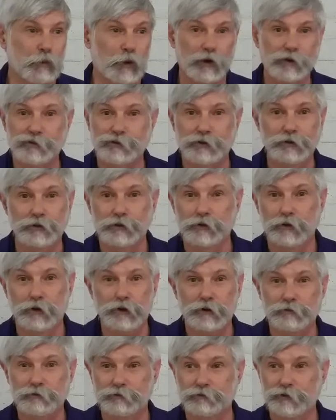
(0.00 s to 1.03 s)
Boston, New
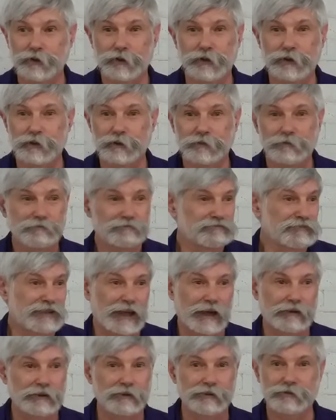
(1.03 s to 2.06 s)
York, Philly,
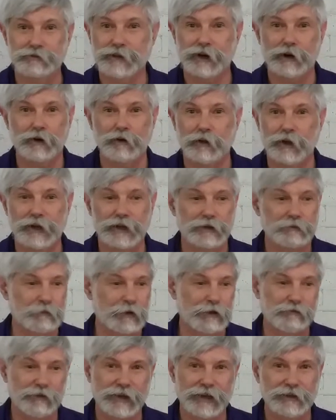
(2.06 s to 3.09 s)
down to Carolina
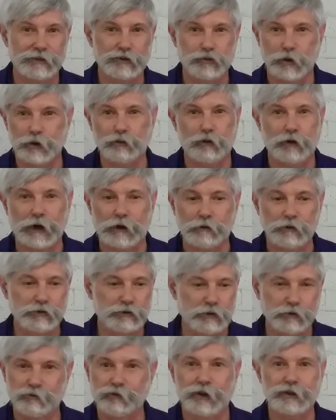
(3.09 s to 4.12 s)
by van, 24
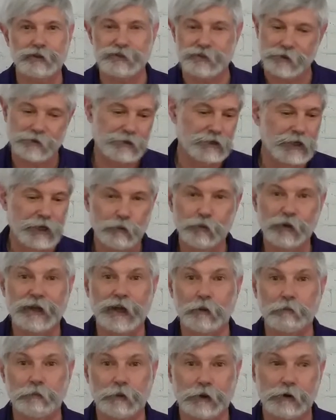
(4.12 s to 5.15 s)
hours, we'd fence. And we
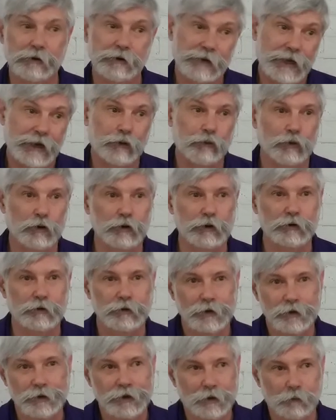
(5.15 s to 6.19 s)
got better, and now we're
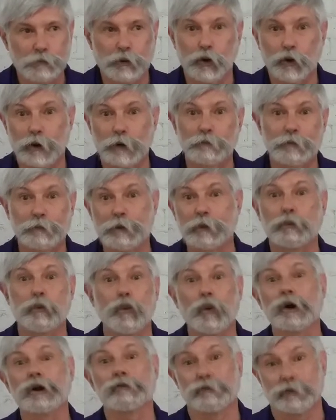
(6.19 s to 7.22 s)
a program that people
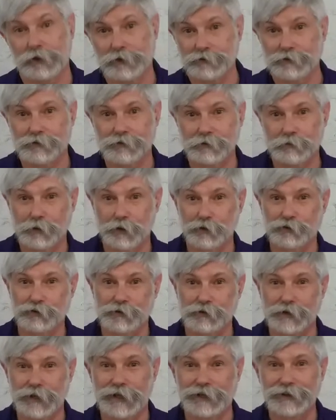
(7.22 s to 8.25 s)
want to fence, as opposed
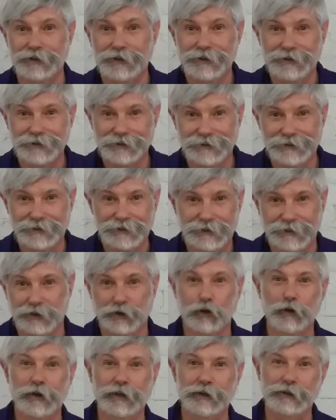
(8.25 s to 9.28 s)
to that
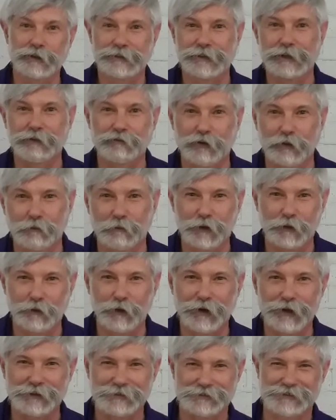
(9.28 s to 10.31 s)
annoying team from the
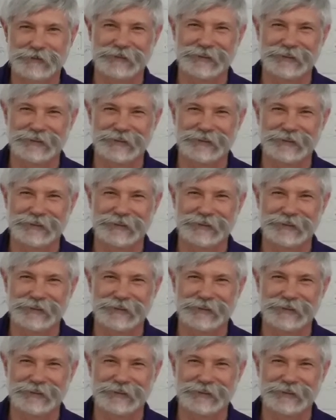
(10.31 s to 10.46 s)
Midwest.